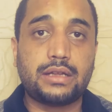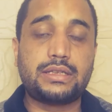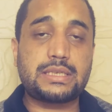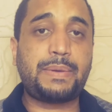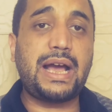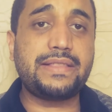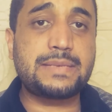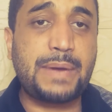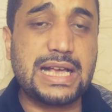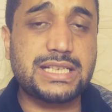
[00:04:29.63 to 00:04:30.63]
Despite
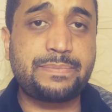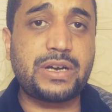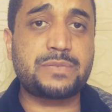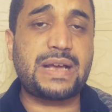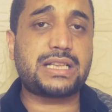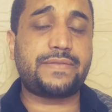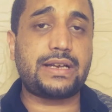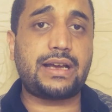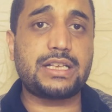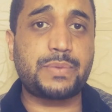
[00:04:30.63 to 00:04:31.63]
this positive perspective
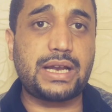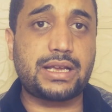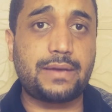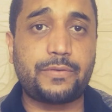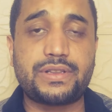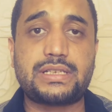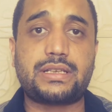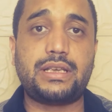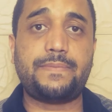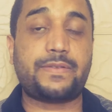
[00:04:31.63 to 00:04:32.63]
and nice welcome for the
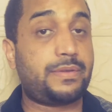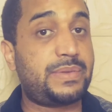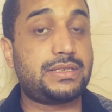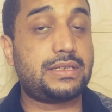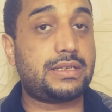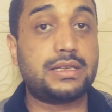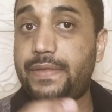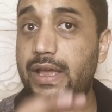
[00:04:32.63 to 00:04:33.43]
scheme from the businesses,